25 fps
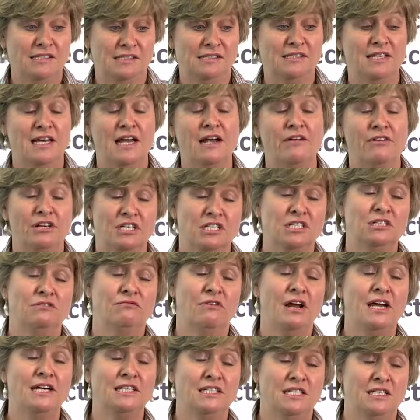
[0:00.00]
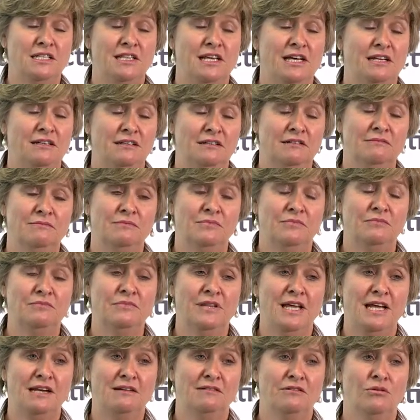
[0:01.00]
actually ranked in
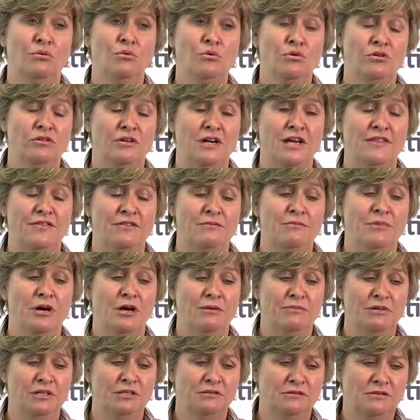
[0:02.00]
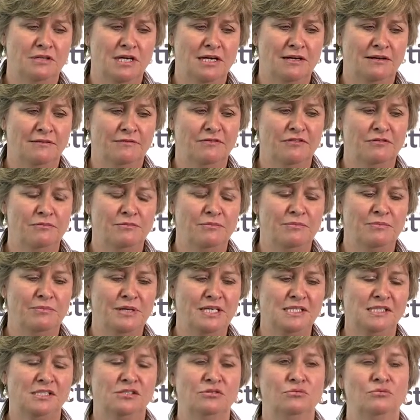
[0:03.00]
that order at the moment, from
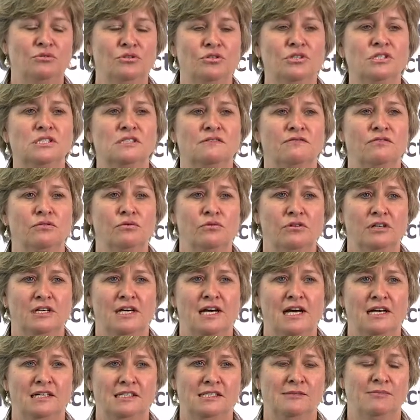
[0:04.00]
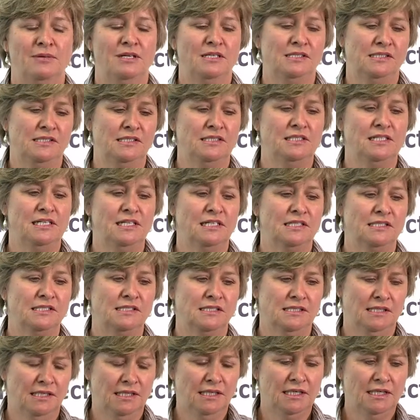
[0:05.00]
best to worst for the Carcass Plus
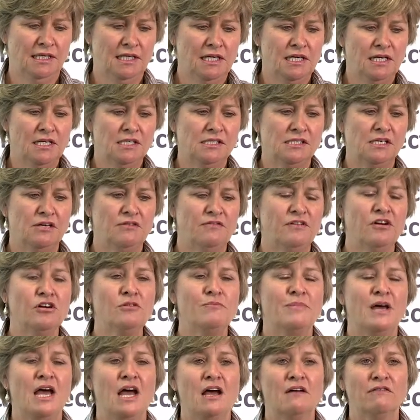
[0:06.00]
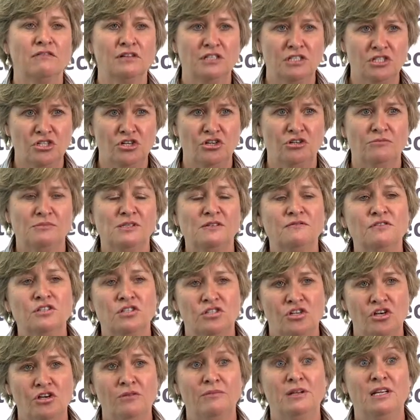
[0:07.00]
index. So very powerful in terms of
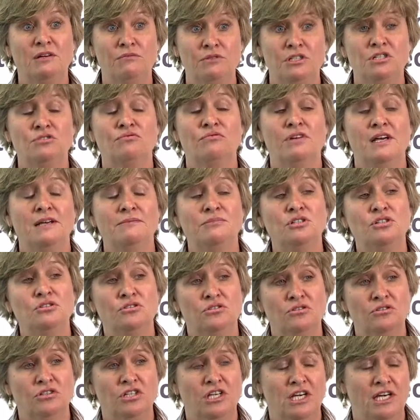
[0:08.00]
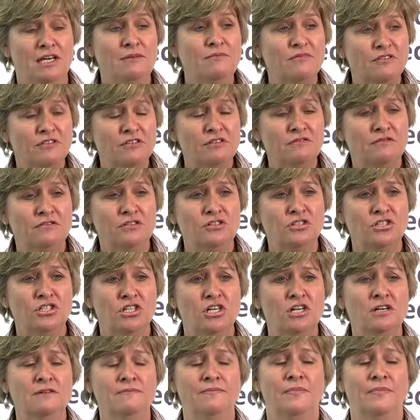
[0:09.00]
determining which RAMs you should keep for the future,